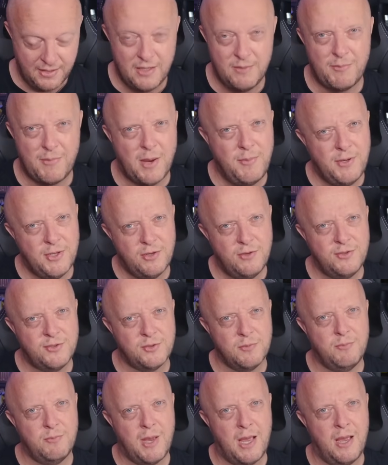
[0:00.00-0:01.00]
Maybe do
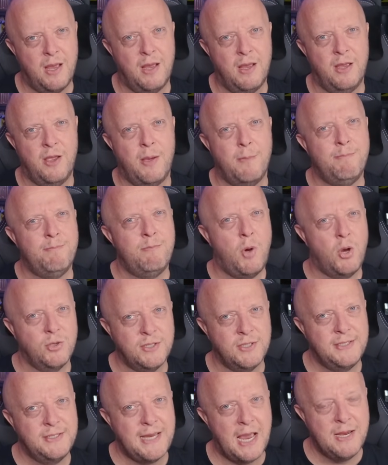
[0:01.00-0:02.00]
some
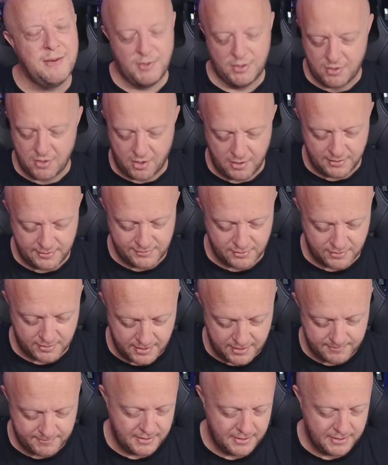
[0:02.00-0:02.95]
modern gamer guides on it.